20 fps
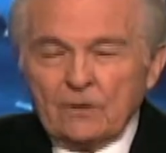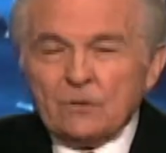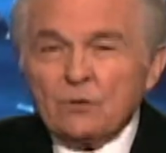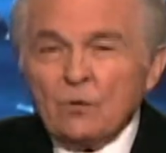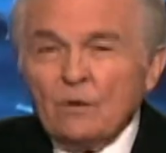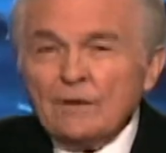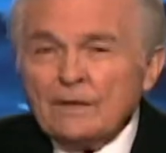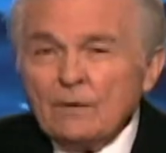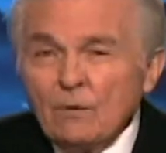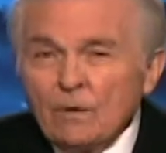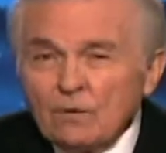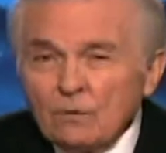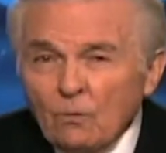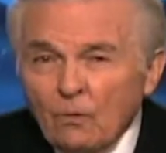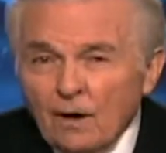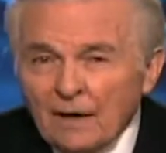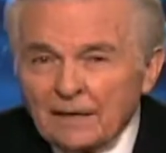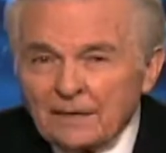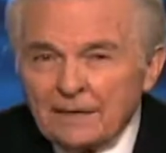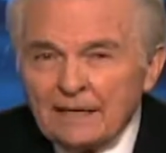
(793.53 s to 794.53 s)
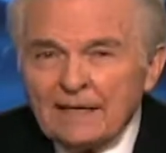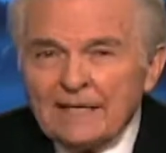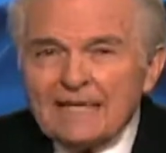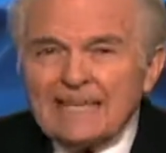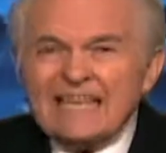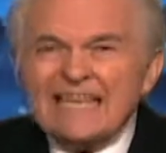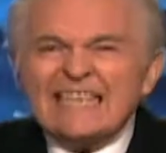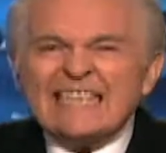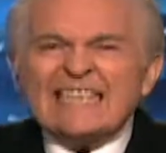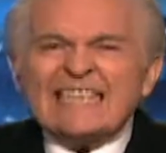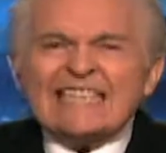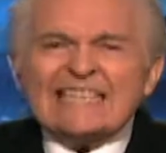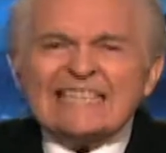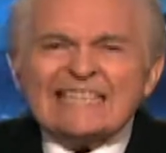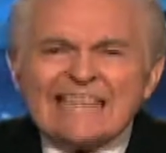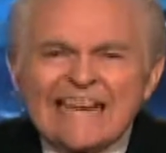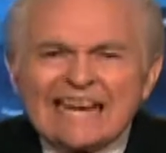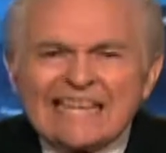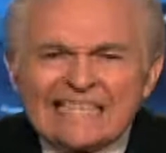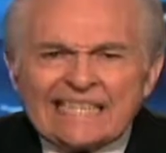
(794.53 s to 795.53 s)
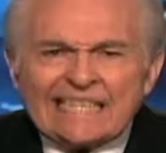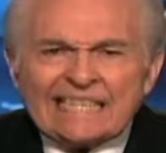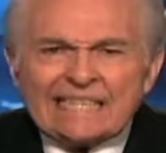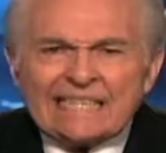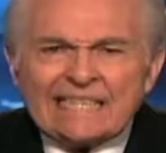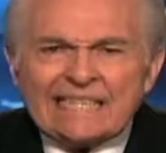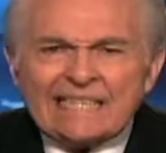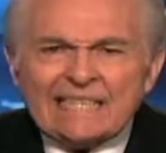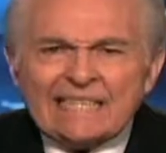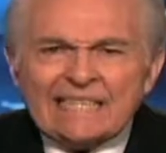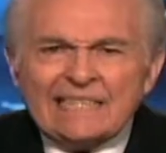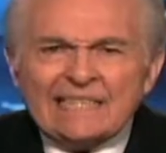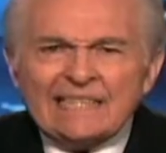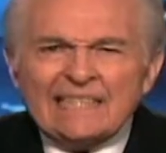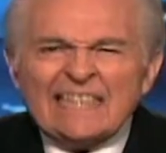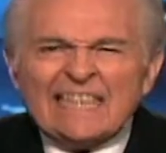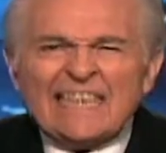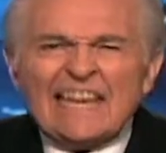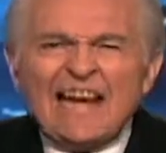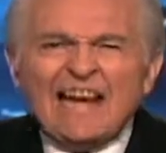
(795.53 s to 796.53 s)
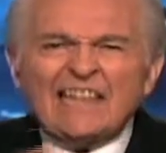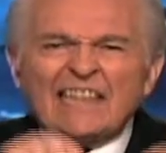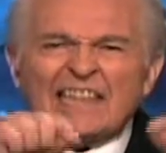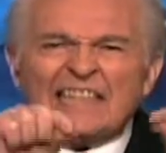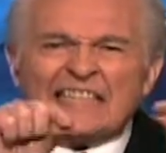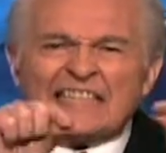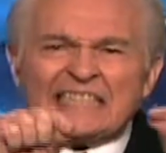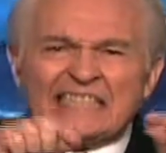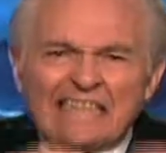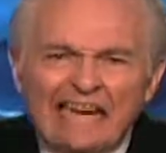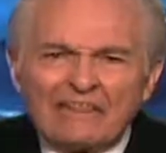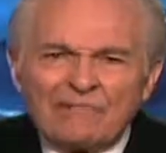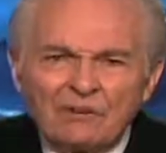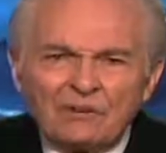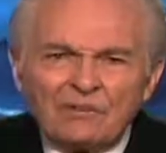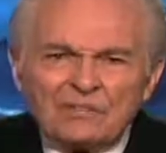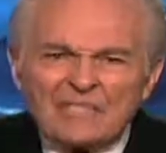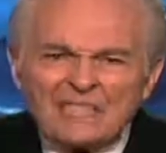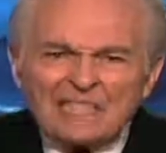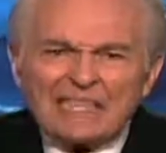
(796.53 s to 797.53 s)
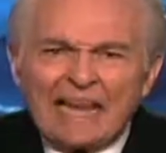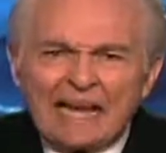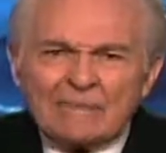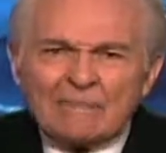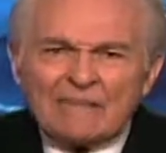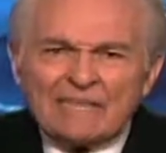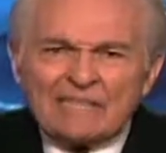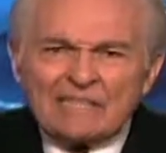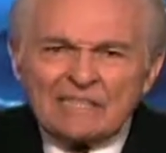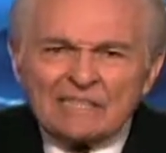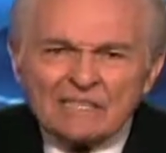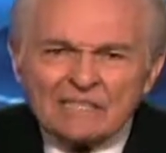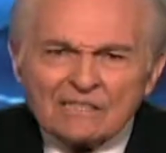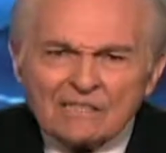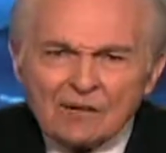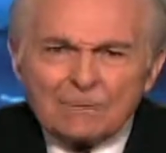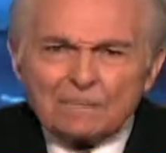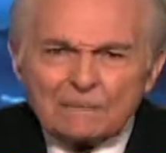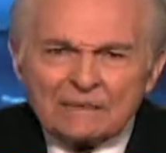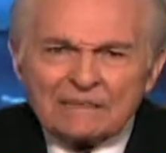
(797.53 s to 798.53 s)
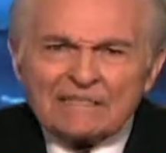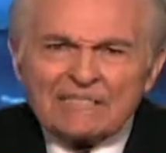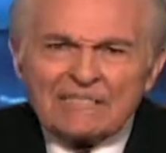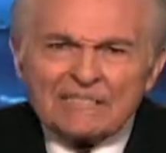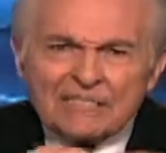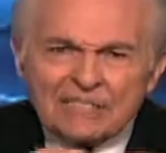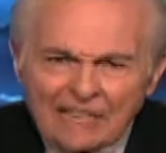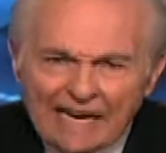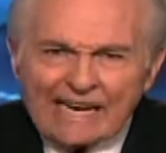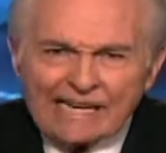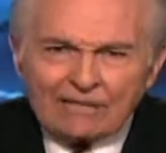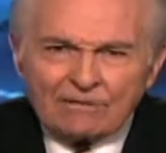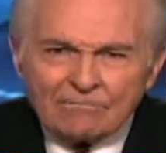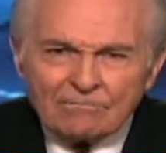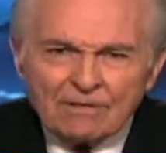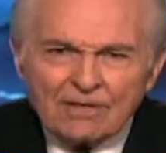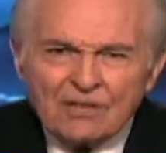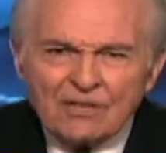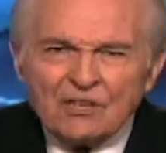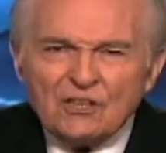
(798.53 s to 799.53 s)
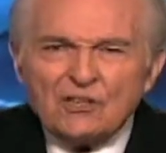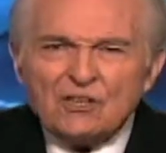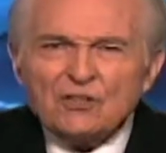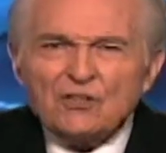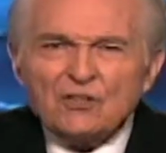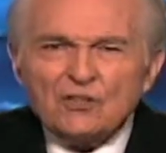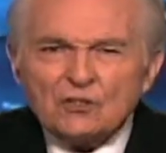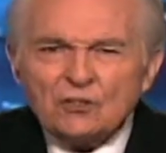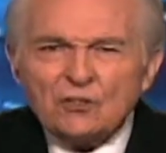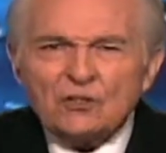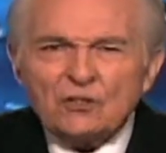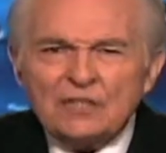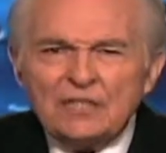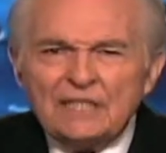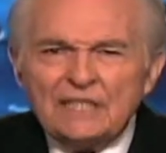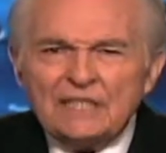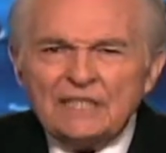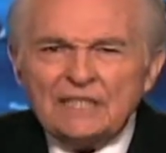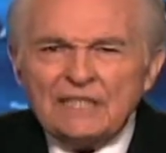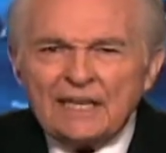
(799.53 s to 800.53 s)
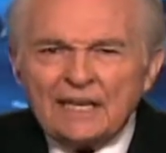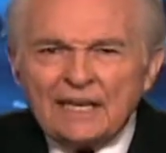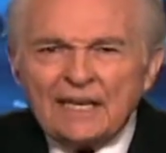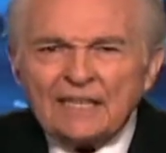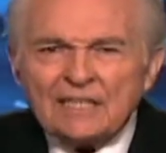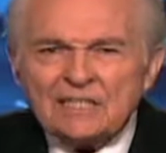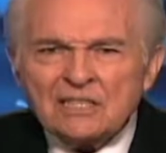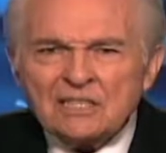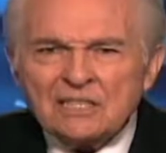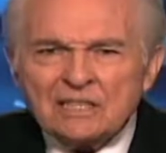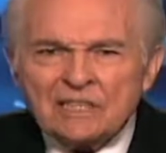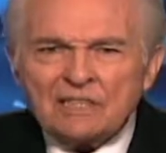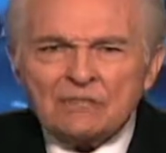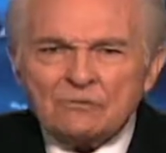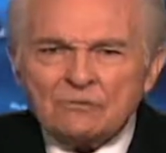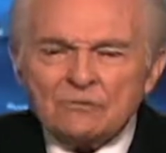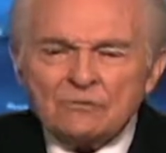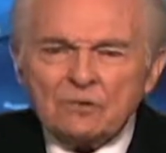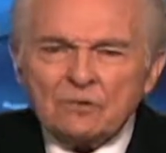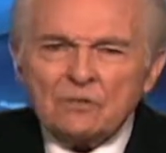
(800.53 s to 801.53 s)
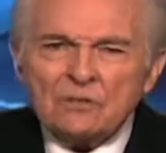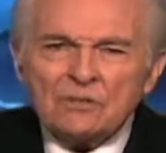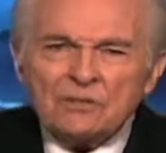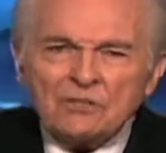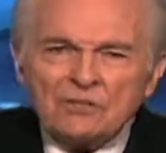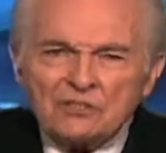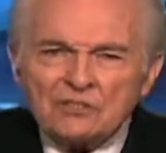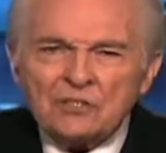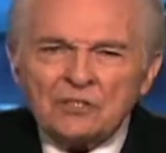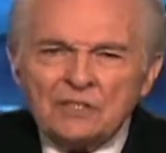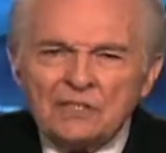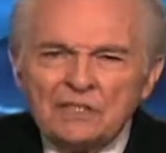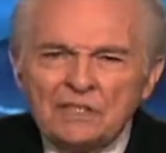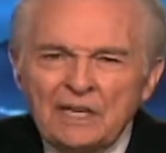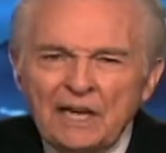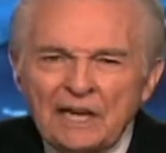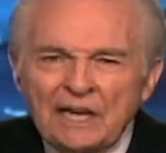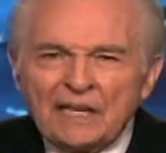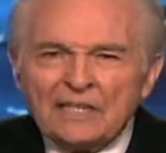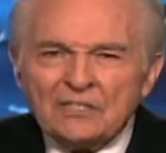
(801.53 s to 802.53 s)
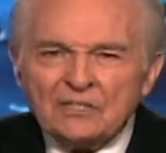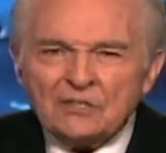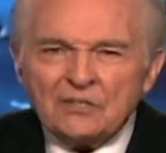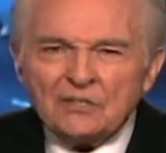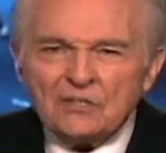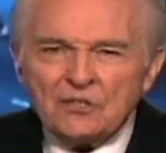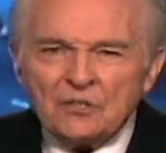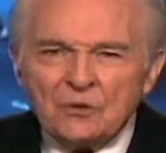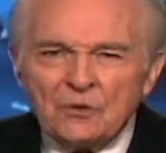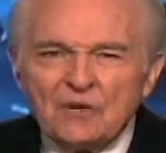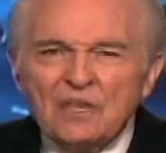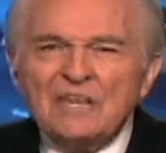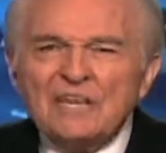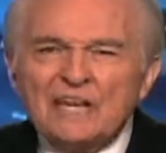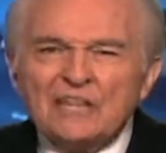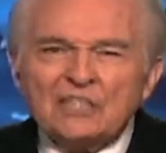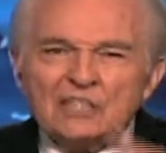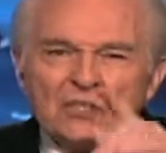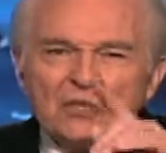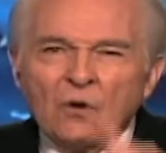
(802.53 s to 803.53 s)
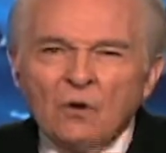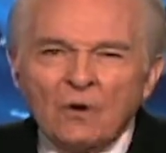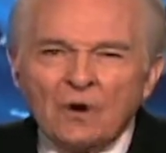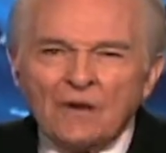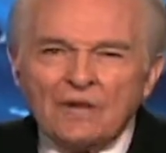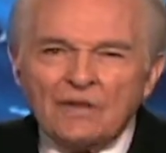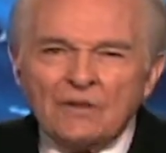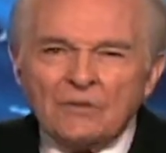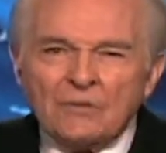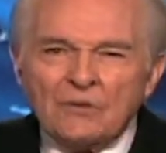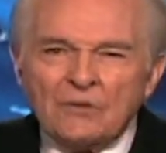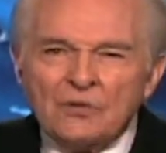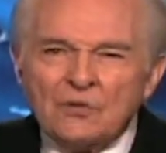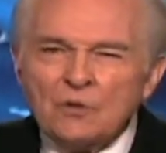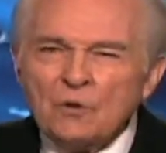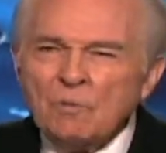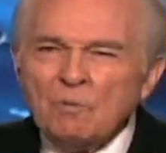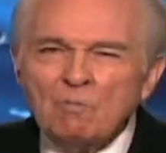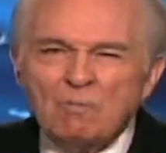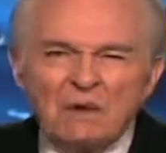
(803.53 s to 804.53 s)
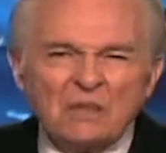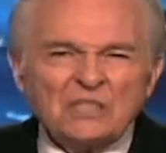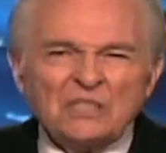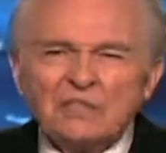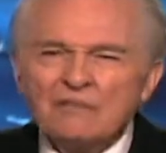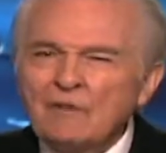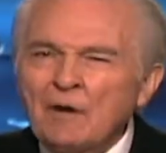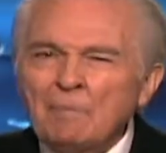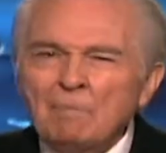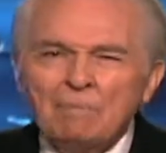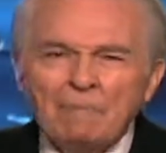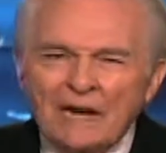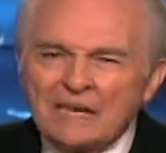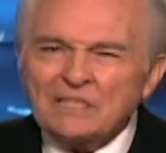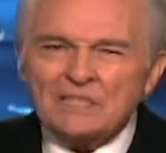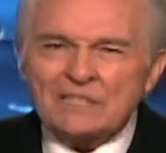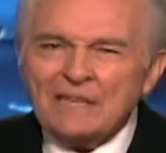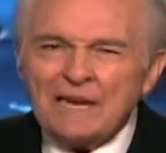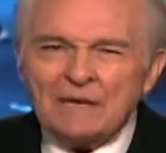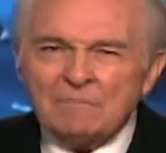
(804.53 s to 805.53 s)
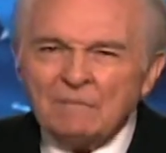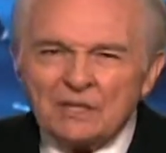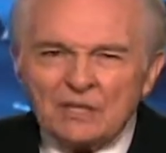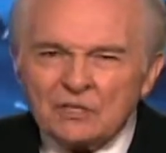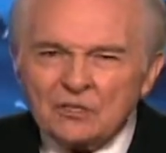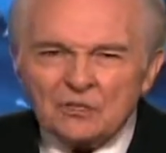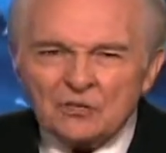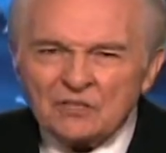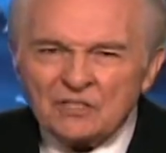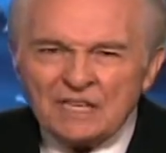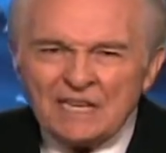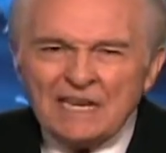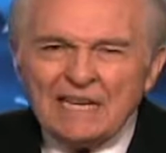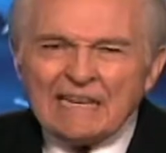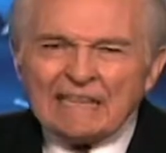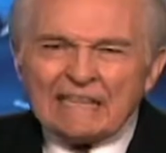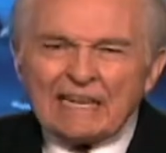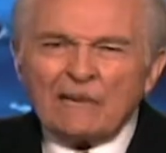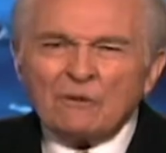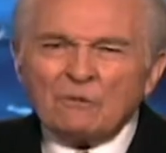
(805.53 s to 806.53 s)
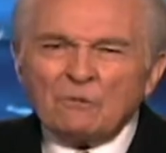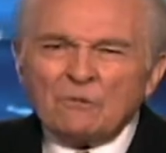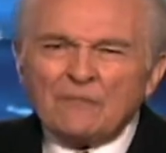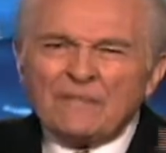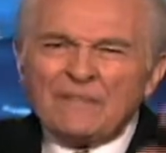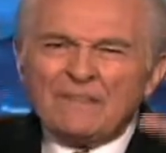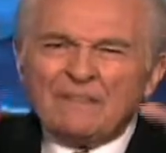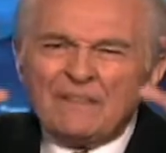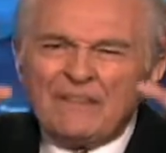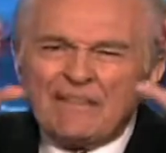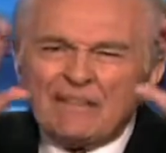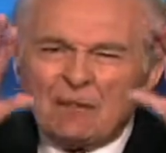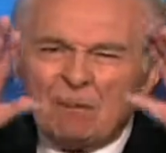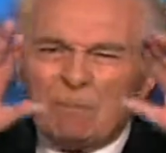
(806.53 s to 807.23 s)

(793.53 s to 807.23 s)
21:1. Satan, the devil, slimy serpent, Satan, stood against Israel, stood against the Jew. And so are you, you bunch of apostate ministers. Get rid of that